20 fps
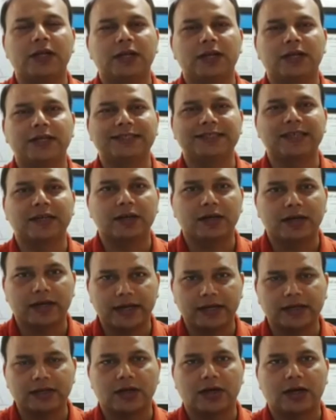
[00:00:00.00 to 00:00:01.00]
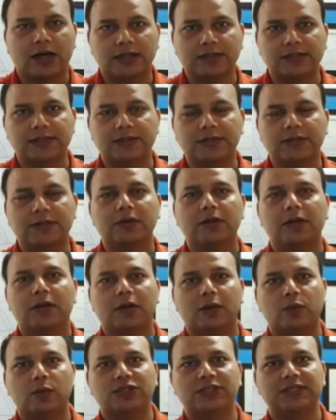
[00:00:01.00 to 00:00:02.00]
is the correct answer,
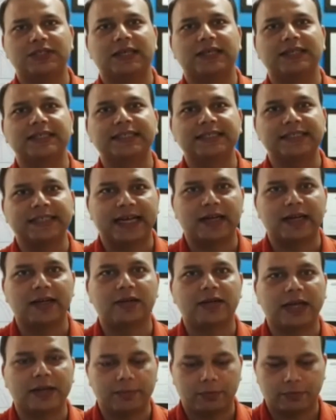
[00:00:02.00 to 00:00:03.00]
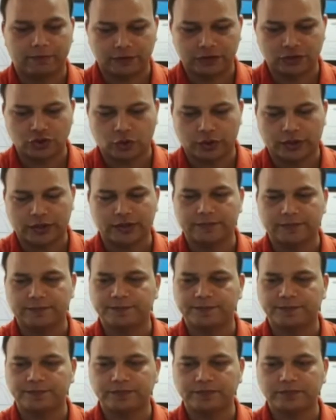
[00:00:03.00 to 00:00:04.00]
which is a saddle type of a joint.
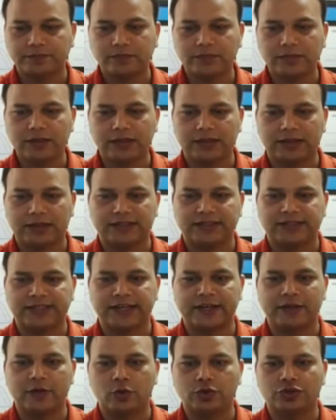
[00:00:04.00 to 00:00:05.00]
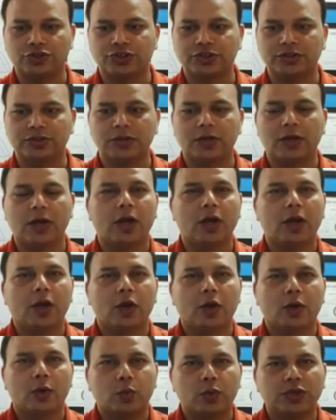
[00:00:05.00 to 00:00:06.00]
The second question,
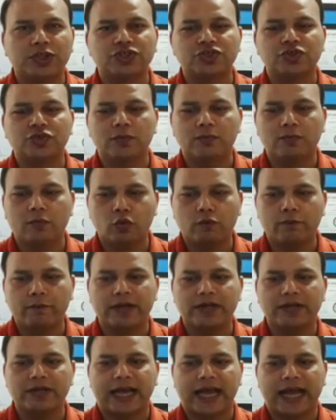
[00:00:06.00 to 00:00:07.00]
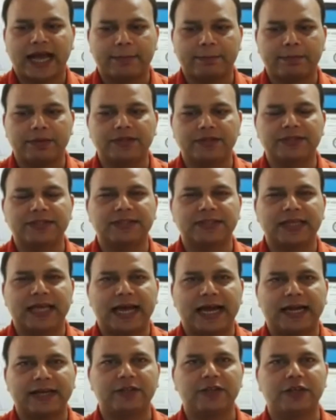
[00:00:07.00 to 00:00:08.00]
which movement happens
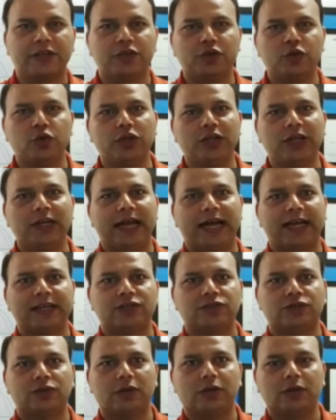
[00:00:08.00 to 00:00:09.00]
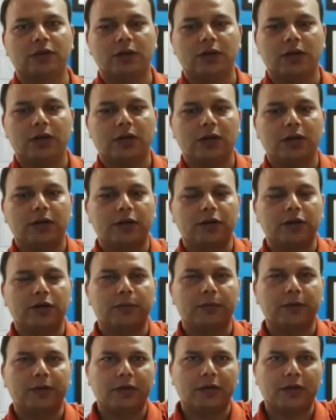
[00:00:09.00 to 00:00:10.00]
at the unilateral
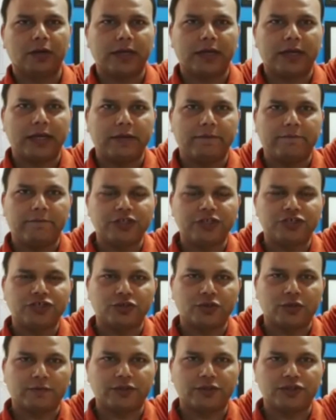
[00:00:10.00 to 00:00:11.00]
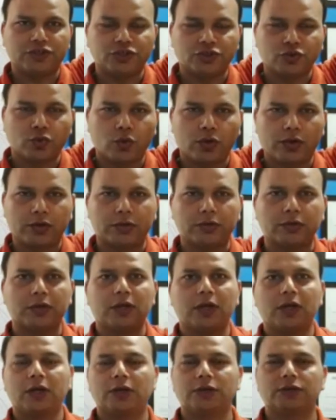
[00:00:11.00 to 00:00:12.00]
terminal elevation of the shoulder?
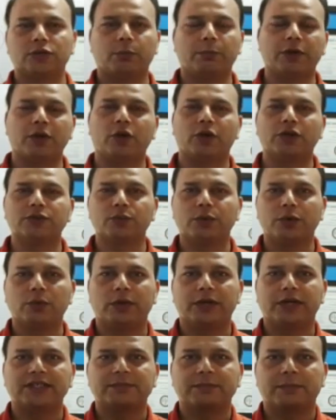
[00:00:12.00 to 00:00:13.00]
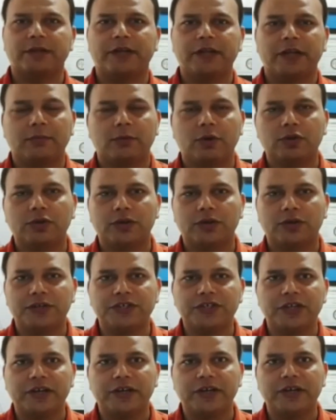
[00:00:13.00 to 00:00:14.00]
So because we were explaining about the
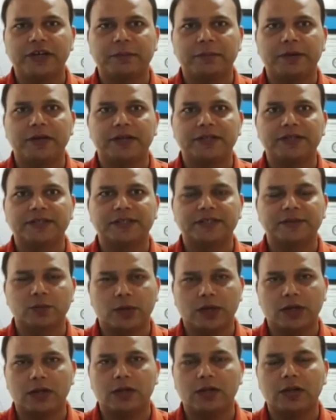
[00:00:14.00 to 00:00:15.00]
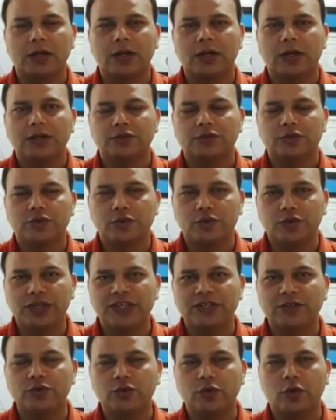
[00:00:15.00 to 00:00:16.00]
regional interdependence as well, so you
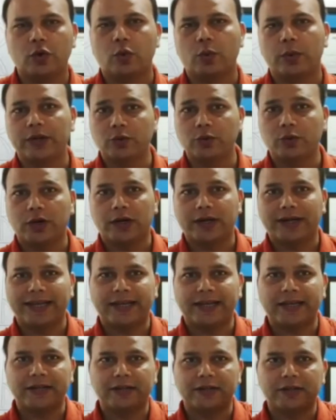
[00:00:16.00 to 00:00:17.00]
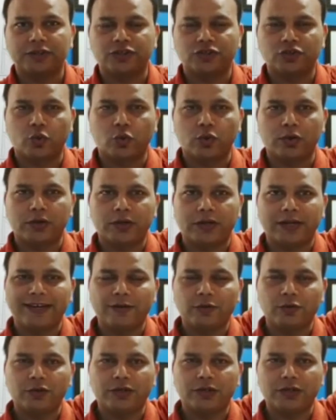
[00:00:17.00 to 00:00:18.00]
need to know when you are taking the shoulder
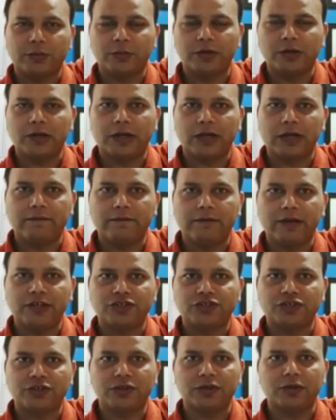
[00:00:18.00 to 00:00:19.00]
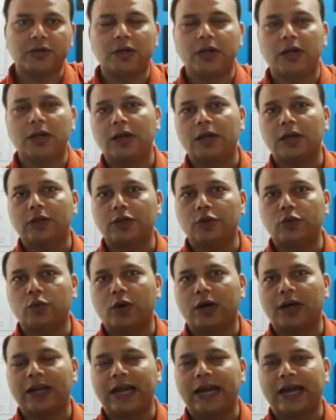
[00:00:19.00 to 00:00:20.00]
into the terminal elevation,
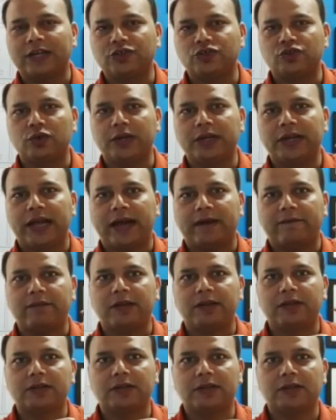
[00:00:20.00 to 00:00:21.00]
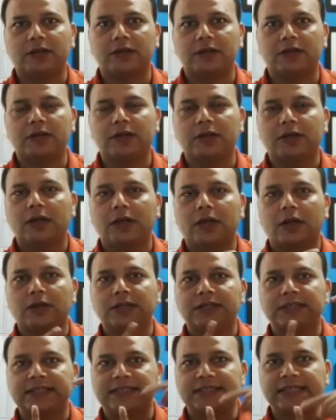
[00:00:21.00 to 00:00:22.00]
you are actually having the
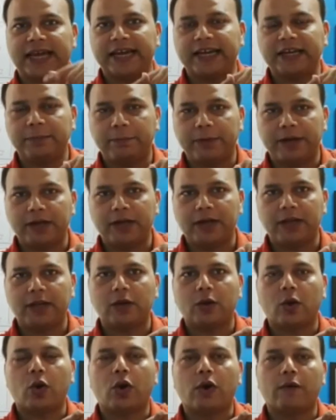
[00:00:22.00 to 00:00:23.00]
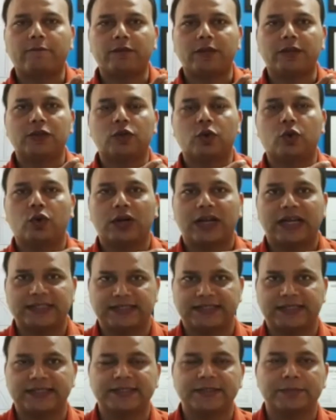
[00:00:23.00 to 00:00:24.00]
side bending of the
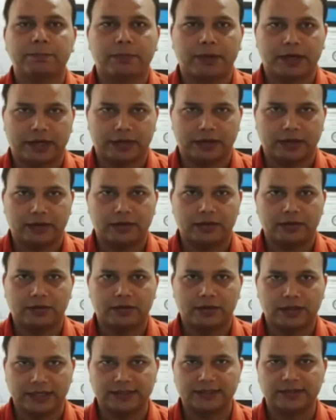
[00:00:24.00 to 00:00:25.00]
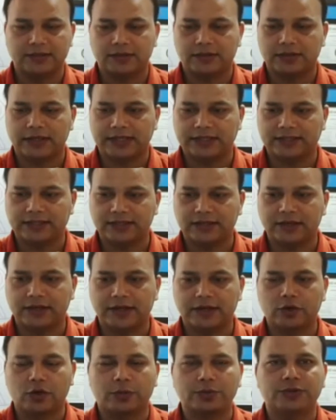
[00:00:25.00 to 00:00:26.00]
thoracic spine. Yes, that's the
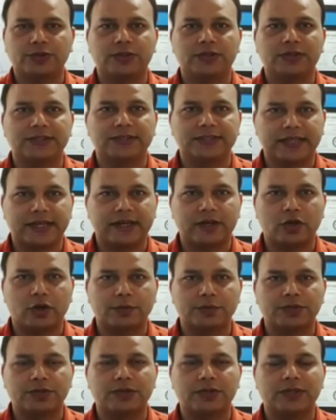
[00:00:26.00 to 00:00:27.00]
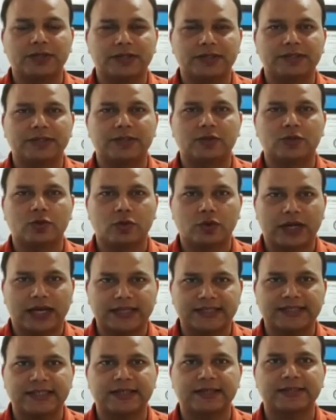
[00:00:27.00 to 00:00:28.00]
correct option. The second option, it is the
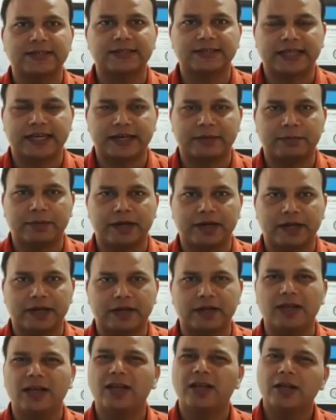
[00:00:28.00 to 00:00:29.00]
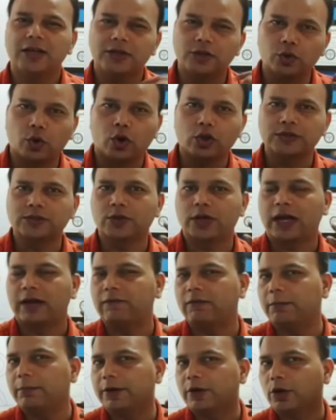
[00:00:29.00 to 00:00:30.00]
thoracic side bending. You also
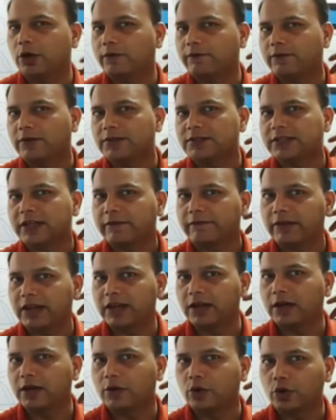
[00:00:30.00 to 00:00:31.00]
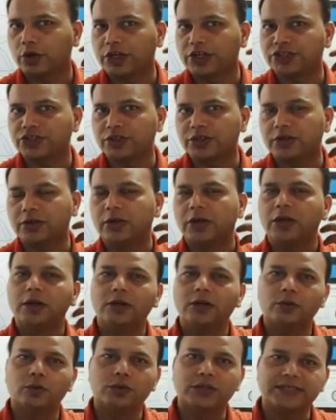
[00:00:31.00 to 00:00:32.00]
have a bit of a cervical rotation
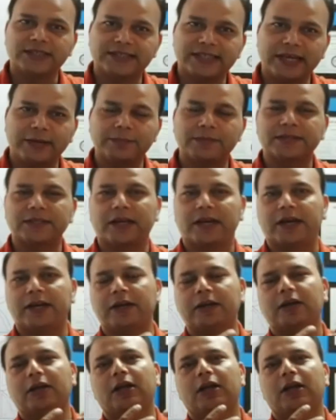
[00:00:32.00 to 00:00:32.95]
to the same side